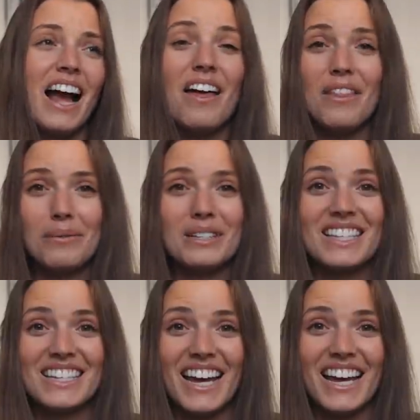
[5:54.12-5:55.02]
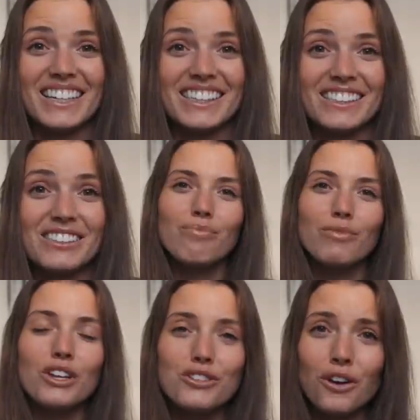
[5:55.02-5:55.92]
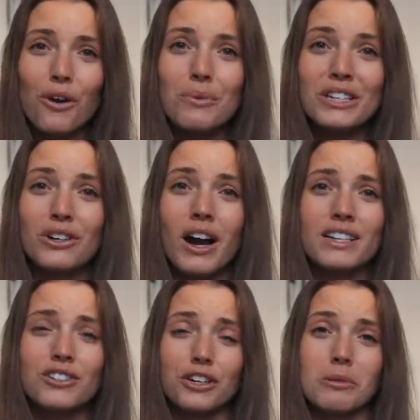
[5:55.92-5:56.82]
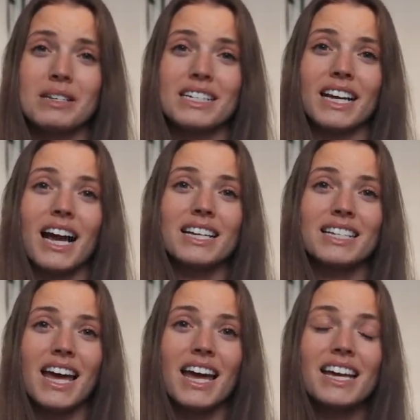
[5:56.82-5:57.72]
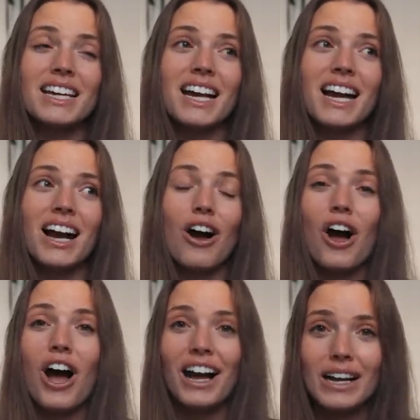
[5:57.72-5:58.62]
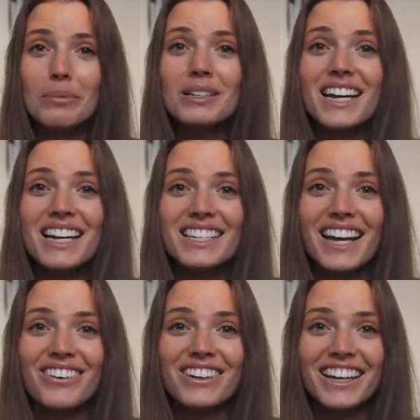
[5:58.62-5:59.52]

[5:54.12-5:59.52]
And that was the day. So we tried documenting our day a couple of days later